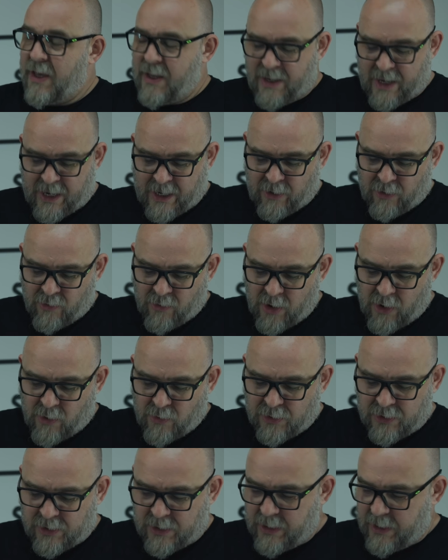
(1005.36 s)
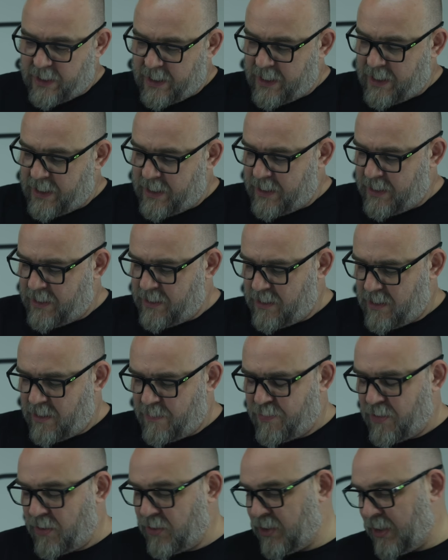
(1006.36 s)
engrossed in a
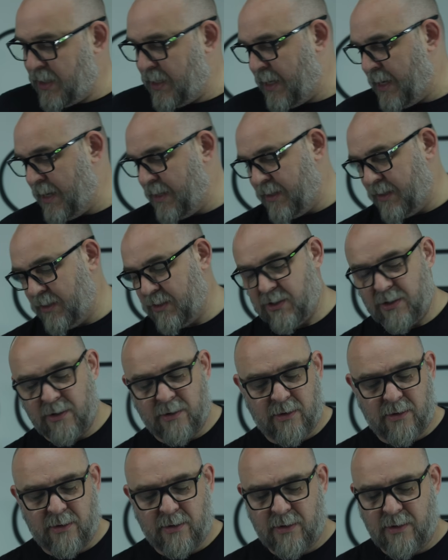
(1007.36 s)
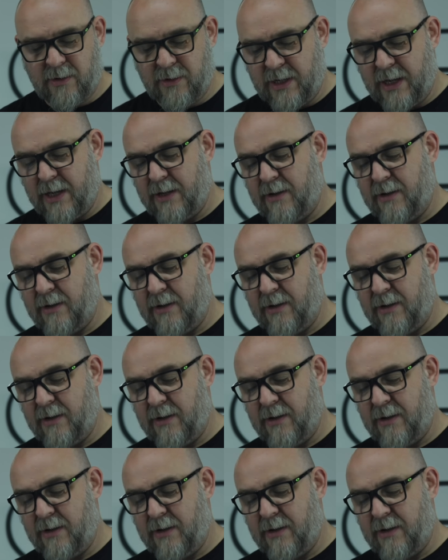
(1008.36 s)
project like this, you